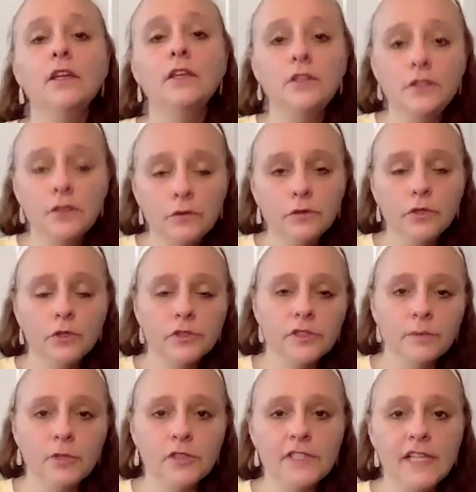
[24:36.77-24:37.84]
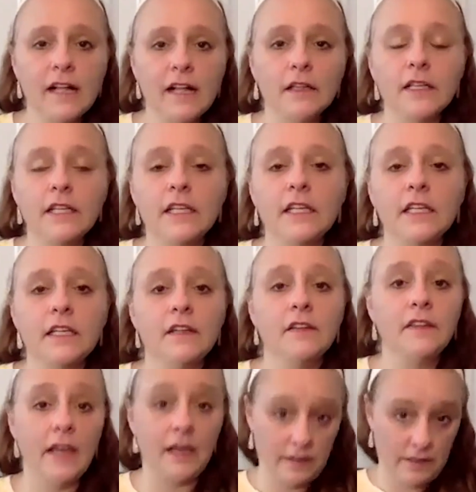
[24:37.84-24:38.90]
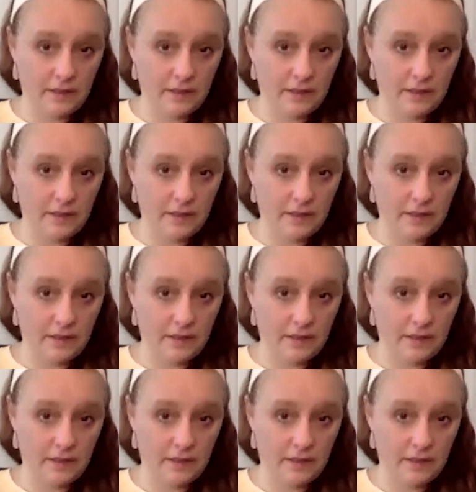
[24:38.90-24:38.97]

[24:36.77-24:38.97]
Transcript: You learned a modality that